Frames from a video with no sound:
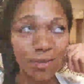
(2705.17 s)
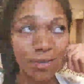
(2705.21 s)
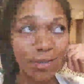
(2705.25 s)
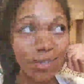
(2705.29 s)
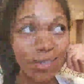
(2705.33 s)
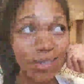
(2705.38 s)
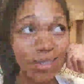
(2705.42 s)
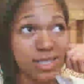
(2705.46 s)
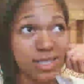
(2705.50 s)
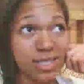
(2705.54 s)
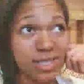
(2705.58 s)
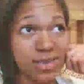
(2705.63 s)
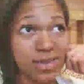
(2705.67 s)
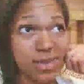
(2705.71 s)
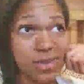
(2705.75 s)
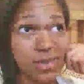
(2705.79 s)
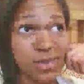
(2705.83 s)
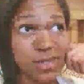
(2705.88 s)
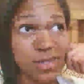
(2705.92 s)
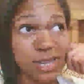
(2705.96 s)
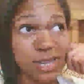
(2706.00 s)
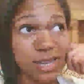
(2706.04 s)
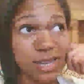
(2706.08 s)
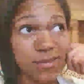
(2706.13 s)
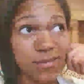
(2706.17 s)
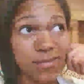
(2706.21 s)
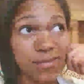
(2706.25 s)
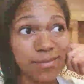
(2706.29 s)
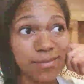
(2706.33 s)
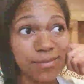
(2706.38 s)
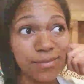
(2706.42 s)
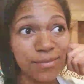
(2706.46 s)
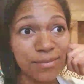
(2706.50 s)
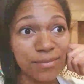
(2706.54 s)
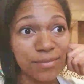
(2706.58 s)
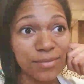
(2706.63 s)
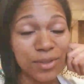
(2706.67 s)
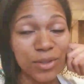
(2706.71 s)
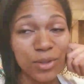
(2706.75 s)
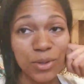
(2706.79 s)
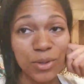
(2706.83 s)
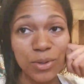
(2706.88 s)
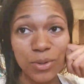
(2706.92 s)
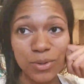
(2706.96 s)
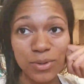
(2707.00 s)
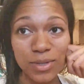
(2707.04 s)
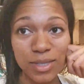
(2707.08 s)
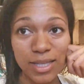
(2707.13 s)
what day is it, Tuesday?
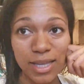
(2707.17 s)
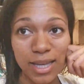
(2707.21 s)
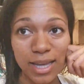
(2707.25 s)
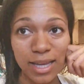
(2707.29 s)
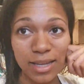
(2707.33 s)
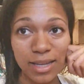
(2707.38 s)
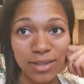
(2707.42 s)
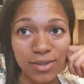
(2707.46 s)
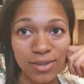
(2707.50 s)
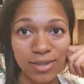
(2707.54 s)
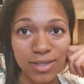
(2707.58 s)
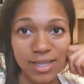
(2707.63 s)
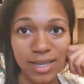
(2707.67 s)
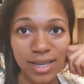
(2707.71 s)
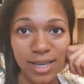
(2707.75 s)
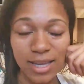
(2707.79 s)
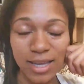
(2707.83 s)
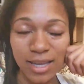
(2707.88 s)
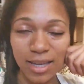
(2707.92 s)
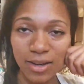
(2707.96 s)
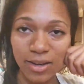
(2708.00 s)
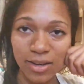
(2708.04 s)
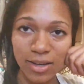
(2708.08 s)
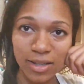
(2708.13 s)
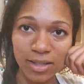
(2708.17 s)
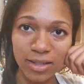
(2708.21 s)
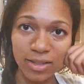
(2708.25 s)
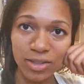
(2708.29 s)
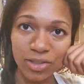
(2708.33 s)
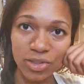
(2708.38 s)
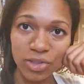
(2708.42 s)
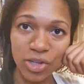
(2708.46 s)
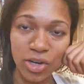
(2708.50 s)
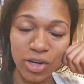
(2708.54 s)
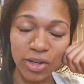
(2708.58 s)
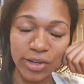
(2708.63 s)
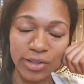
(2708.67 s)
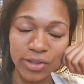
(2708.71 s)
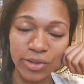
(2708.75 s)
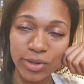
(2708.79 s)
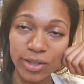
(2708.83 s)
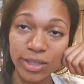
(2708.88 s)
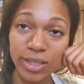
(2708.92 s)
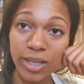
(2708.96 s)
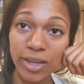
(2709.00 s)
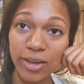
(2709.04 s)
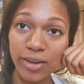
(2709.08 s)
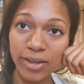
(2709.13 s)
Tuesday here in Charlotte,
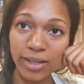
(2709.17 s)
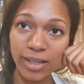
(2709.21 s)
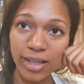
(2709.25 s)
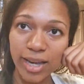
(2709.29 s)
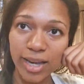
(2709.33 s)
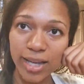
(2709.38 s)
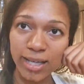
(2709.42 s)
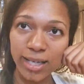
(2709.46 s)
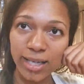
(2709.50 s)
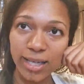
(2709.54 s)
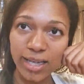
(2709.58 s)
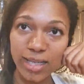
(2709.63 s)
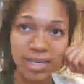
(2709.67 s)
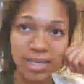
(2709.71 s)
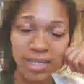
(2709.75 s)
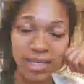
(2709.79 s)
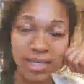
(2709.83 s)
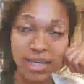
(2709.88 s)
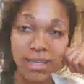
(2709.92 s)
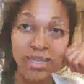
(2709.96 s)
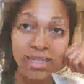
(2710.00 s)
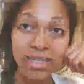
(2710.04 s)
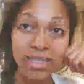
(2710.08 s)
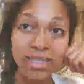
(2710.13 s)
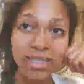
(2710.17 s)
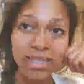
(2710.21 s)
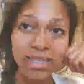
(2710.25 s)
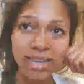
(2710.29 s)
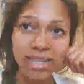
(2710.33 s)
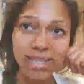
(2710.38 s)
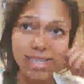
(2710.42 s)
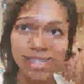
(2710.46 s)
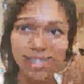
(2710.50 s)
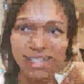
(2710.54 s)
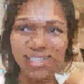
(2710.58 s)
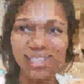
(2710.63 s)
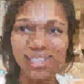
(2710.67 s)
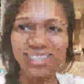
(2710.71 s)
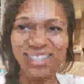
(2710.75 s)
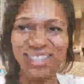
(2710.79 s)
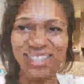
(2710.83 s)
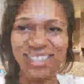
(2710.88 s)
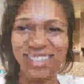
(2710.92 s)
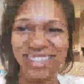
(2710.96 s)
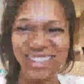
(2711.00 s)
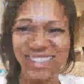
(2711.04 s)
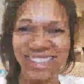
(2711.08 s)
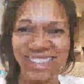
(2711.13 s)
North Carolina in the United States.
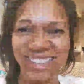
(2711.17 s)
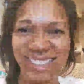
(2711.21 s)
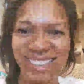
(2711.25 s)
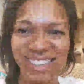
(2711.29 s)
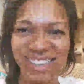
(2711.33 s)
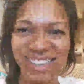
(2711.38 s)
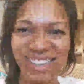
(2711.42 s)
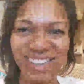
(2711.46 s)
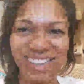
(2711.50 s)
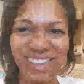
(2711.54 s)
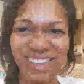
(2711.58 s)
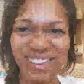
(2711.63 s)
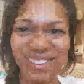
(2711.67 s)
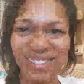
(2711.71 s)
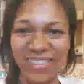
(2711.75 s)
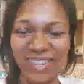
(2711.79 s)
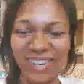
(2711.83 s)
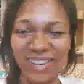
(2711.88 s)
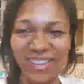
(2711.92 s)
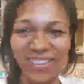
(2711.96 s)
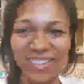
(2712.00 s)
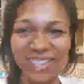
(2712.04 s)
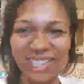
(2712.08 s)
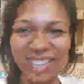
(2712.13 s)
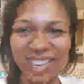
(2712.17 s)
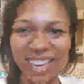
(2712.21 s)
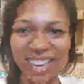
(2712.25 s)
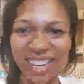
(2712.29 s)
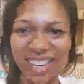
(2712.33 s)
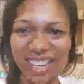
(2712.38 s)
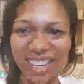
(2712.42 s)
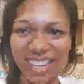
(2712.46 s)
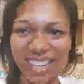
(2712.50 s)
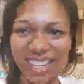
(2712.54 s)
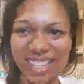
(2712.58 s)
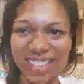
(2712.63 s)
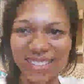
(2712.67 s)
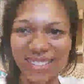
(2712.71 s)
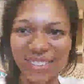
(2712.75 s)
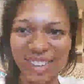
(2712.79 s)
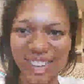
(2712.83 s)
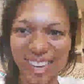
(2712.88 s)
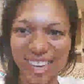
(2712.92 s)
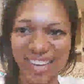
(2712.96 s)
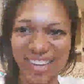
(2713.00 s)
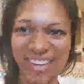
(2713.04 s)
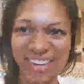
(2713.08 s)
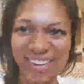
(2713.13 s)
Whatever day it is for
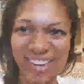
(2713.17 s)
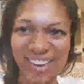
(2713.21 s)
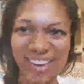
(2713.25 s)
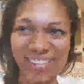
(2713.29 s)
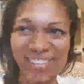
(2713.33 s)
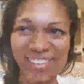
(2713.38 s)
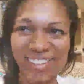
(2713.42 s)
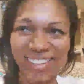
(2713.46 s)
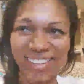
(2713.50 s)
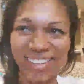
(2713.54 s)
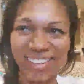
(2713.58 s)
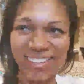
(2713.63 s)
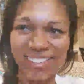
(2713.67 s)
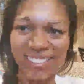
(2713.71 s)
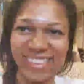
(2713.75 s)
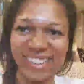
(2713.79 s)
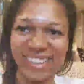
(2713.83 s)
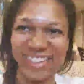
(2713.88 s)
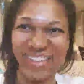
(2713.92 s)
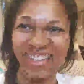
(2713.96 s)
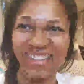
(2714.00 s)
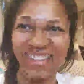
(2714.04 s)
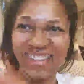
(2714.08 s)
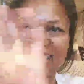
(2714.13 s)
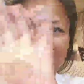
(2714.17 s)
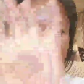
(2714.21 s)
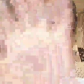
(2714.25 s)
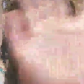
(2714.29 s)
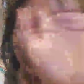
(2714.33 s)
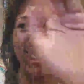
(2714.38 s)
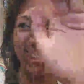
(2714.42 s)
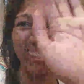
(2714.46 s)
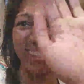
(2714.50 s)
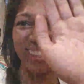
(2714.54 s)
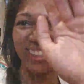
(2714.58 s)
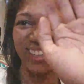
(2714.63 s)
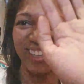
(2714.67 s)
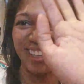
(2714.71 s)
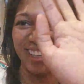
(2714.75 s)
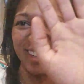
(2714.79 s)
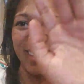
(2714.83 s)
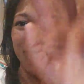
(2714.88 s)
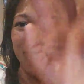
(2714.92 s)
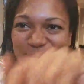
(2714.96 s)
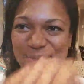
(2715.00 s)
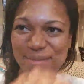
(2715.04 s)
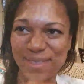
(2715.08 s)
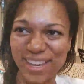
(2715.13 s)
you, have a good one. I'll talk to you
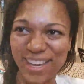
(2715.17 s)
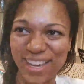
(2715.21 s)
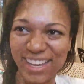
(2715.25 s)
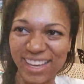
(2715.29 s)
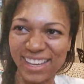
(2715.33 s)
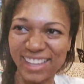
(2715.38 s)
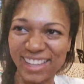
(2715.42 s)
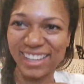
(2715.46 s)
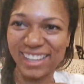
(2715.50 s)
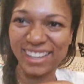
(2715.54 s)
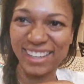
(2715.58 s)
later. Bye.